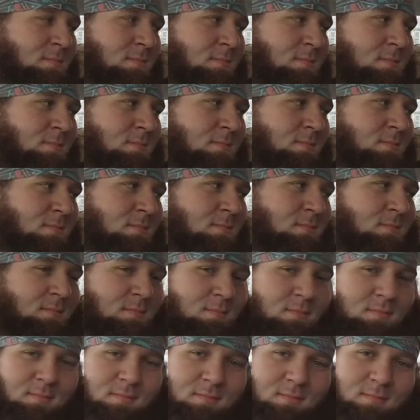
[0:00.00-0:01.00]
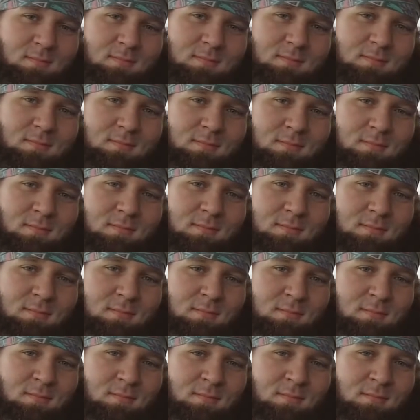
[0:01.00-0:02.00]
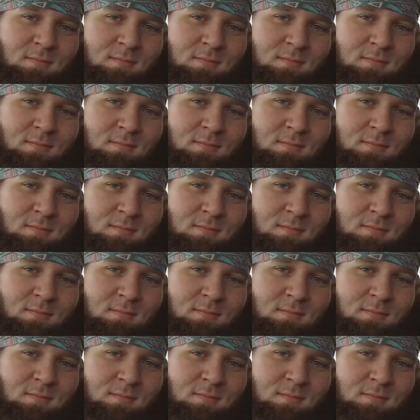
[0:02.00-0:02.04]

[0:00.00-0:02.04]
The person shown says nothing.